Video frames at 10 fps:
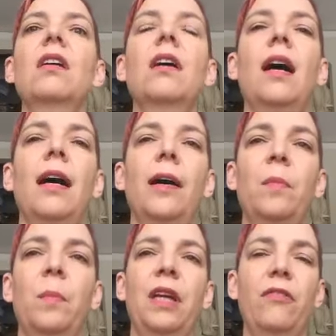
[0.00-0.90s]

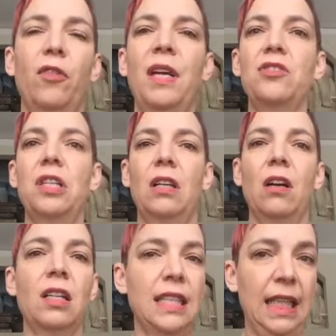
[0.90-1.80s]
um, information and
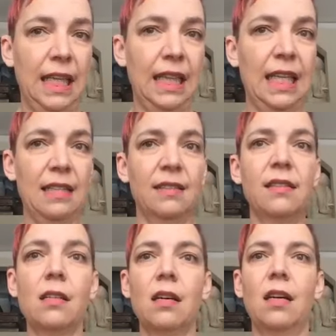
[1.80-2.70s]
content like
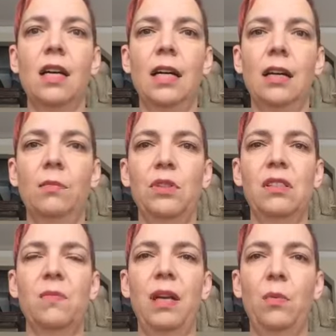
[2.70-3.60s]
this, um,
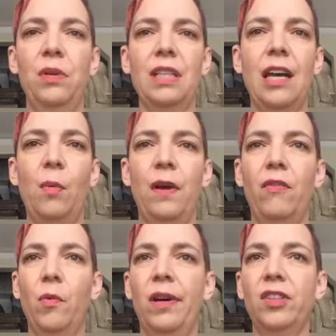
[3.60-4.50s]
just to be able to help
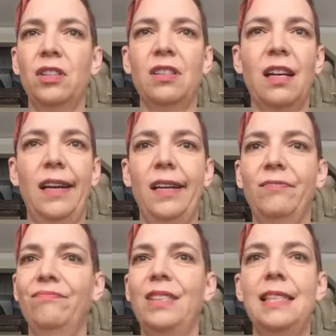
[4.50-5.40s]
everyone just kind
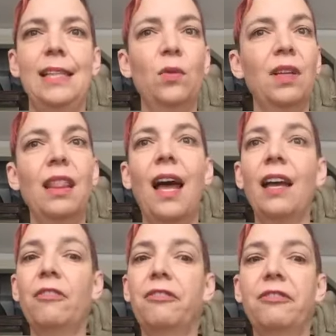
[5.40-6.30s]
of deal with
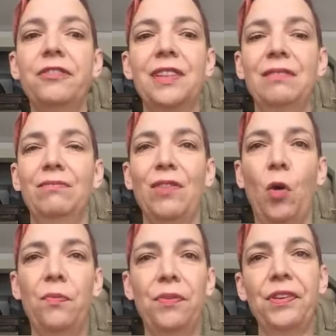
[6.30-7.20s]
life and
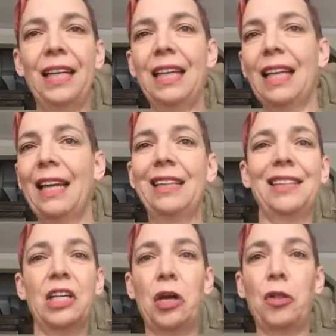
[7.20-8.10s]
hopefully like
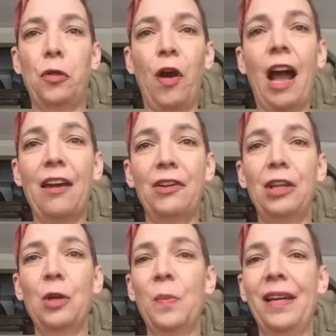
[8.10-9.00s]
thrive a
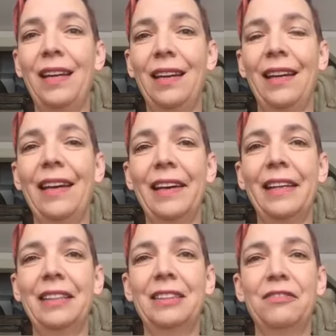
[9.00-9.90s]
little bit
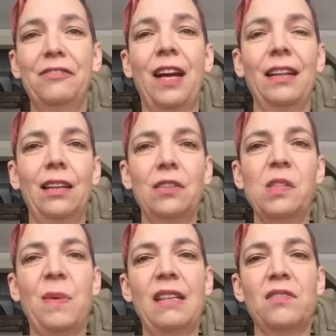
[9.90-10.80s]
and find a little
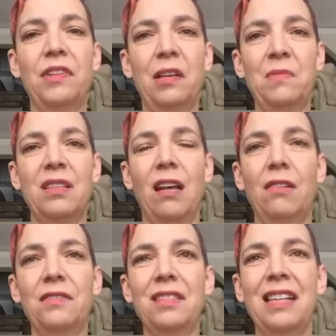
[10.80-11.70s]
space for
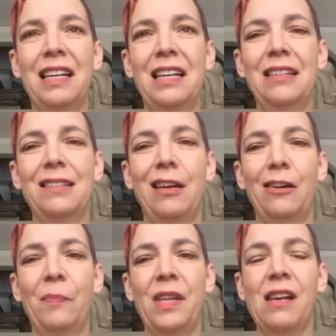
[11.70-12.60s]
themselves.
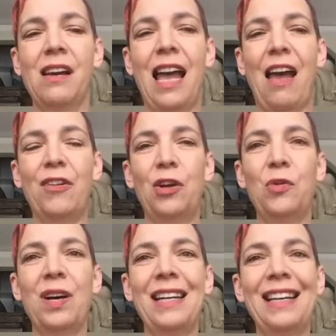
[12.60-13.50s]
So. Have a good
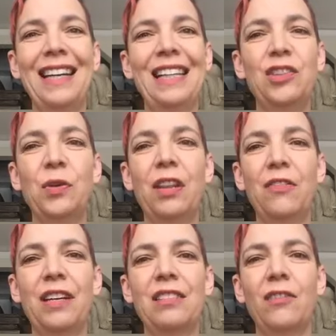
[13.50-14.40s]
one. Enjoy the
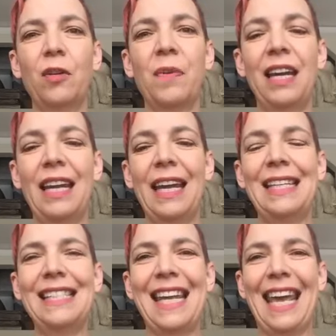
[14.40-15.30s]
rest of your Monday
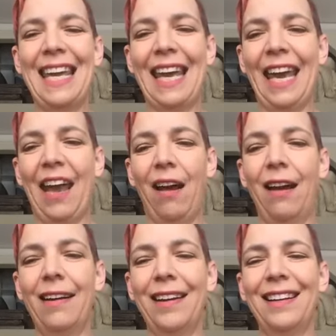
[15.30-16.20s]
and take care.